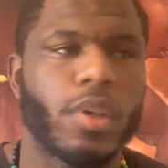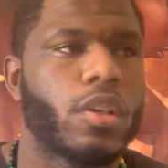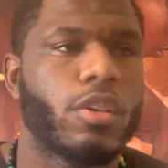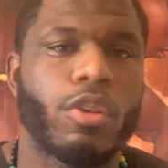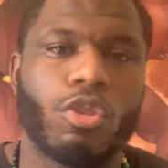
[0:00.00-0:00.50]

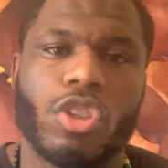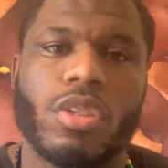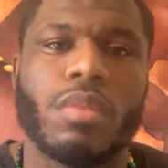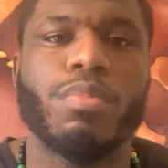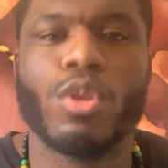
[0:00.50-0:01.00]
you know, she's a
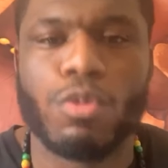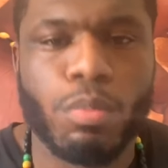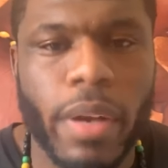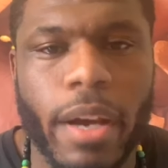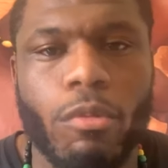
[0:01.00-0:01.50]
beautiful
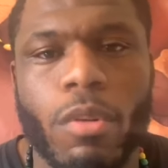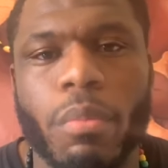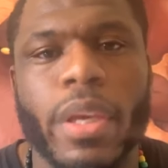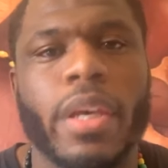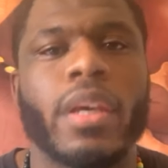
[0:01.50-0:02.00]
black
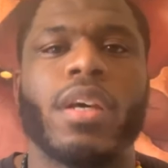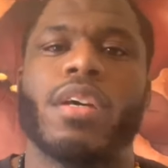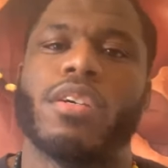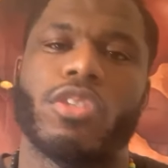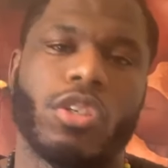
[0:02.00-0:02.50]
woman.
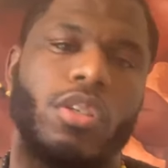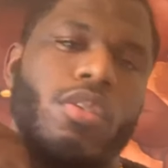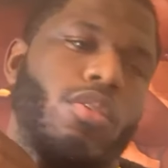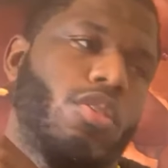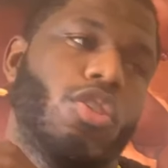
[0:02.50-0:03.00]

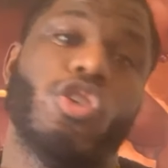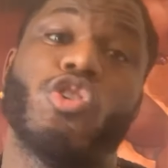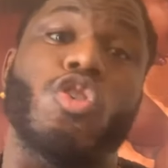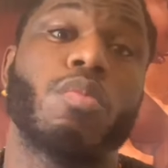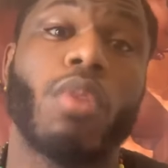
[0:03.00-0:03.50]
She's
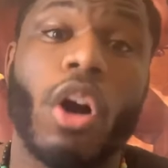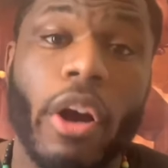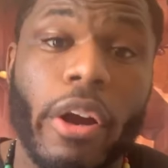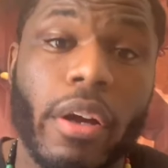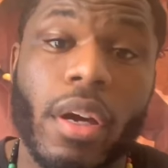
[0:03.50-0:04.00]

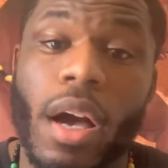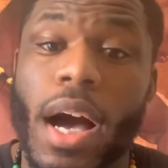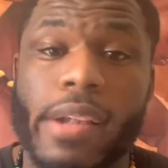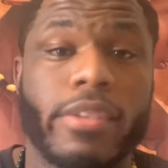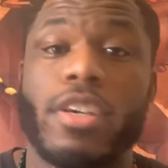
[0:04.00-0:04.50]
smart. I
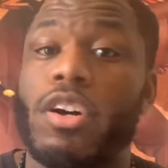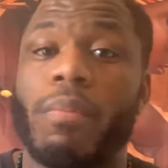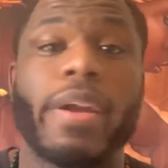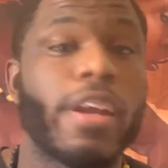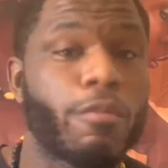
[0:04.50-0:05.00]
tell my
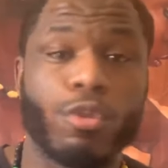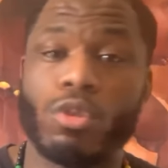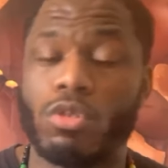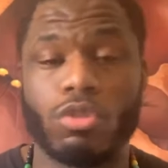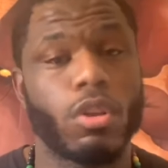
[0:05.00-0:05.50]

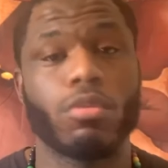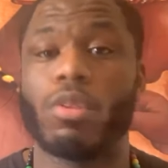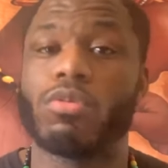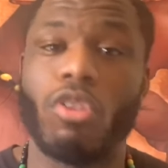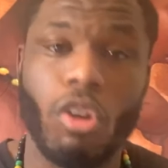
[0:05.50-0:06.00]
nephews, you know, don't
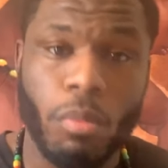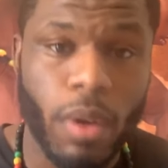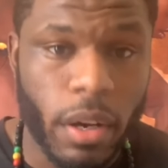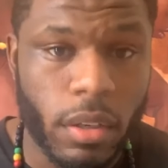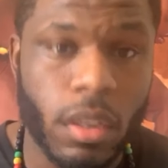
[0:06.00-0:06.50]
talk
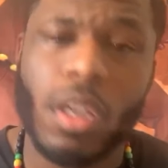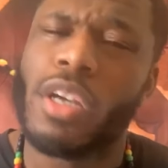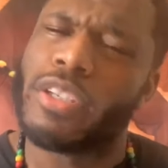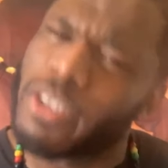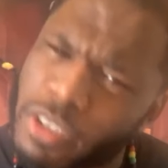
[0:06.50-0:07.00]
about her.
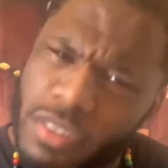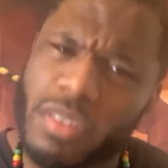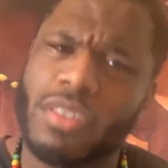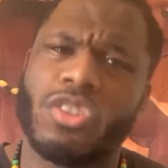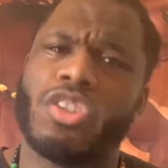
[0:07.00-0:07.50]
Tell your
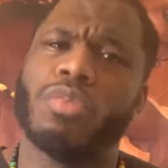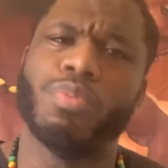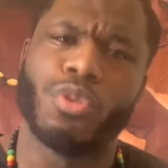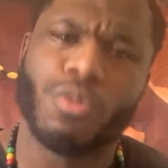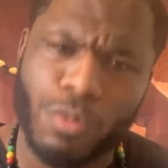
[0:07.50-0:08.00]
sister she's
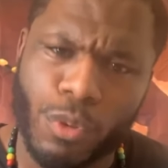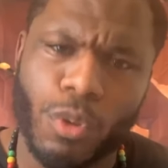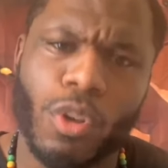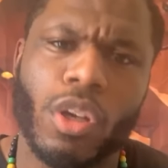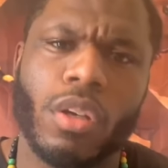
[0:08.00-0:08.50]
beautiful.
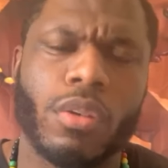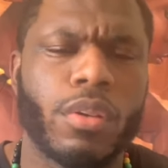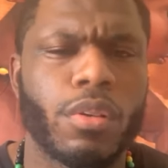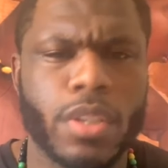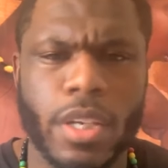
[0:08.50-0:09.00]
You know, tell